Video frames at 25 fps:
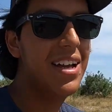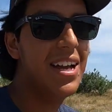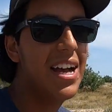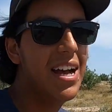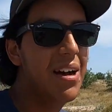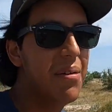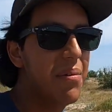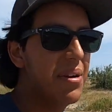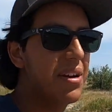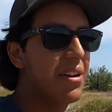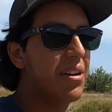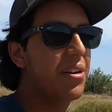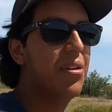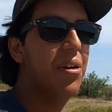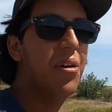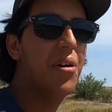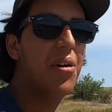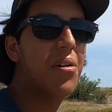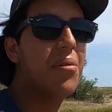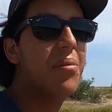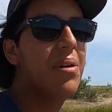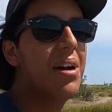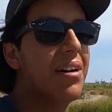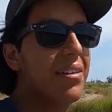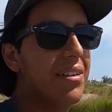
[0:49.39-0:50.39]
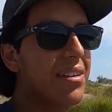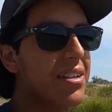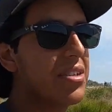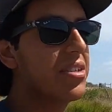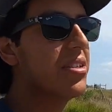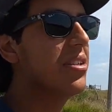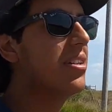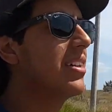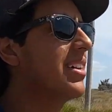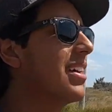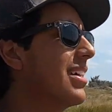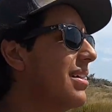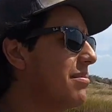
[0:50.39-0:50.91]
I'm gonna go around the
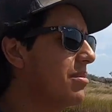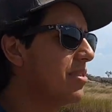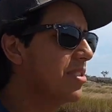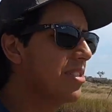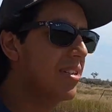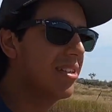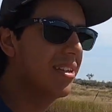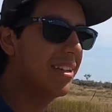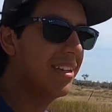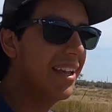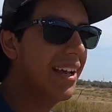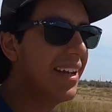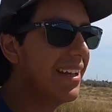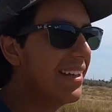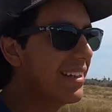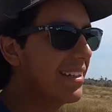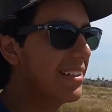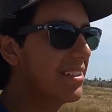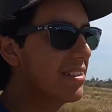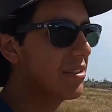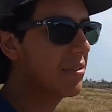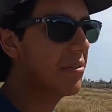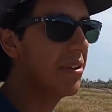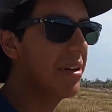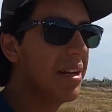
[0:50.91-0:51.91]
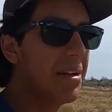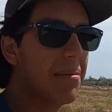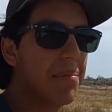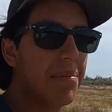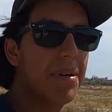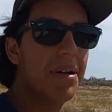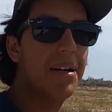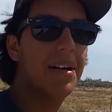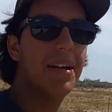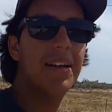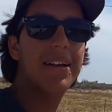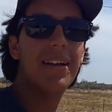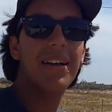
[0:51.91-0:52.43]
truck. I'm sure the lighting is great,
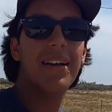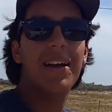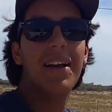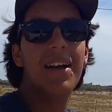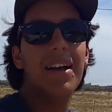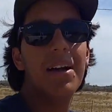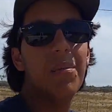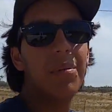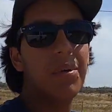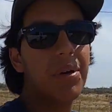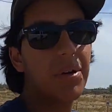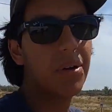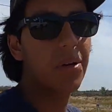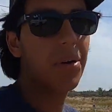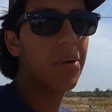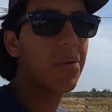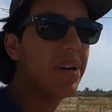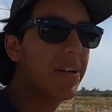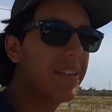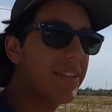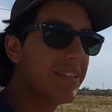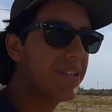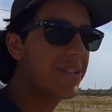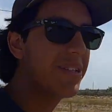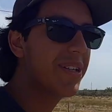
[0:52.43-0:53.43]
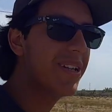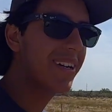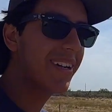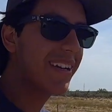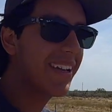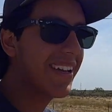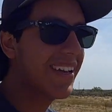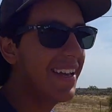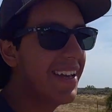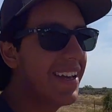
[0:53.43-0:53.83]
but I'm gonna go around the truck